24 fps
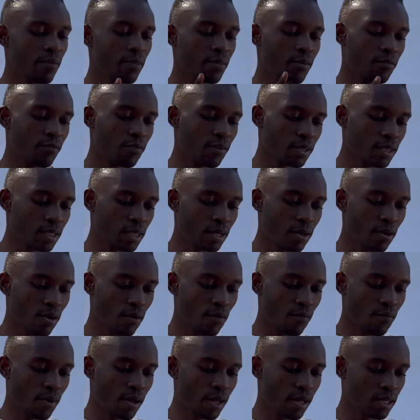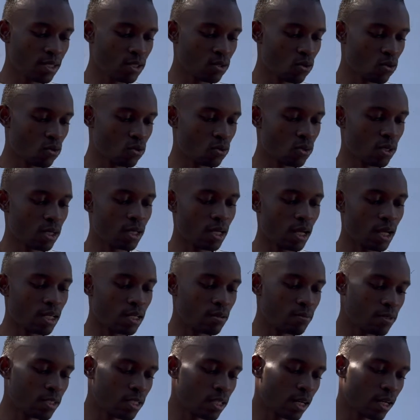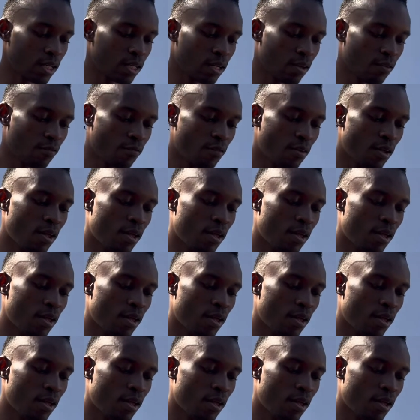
factory overheads cost and administrative,